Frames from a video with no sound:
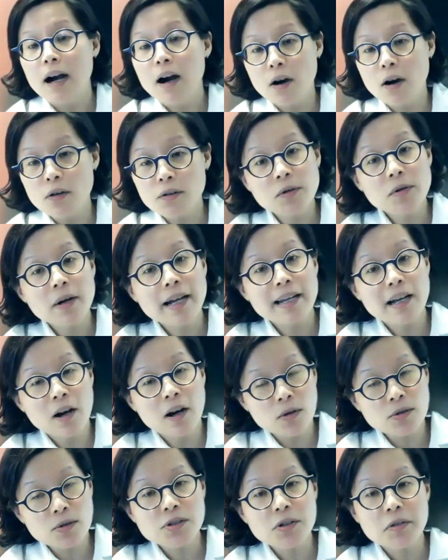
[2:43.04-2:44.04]
Although I
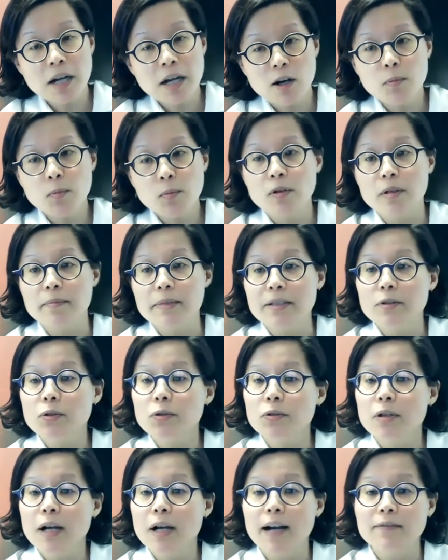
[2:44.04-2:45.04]
also help women
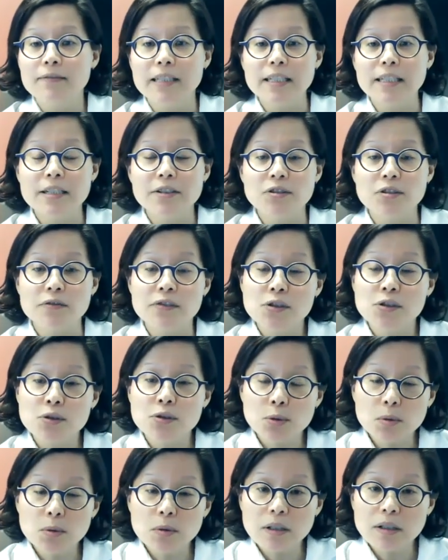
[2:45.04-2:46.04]
who have leakage of
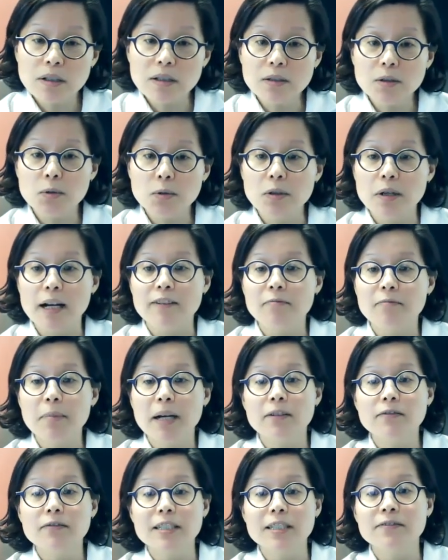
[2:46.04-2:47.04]
stool, who have
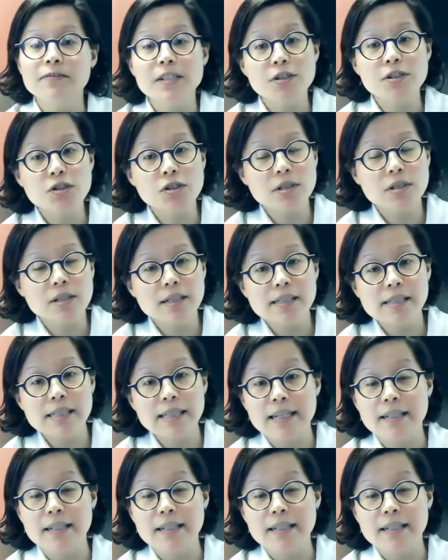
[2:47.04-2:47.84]
pelvic fistulas,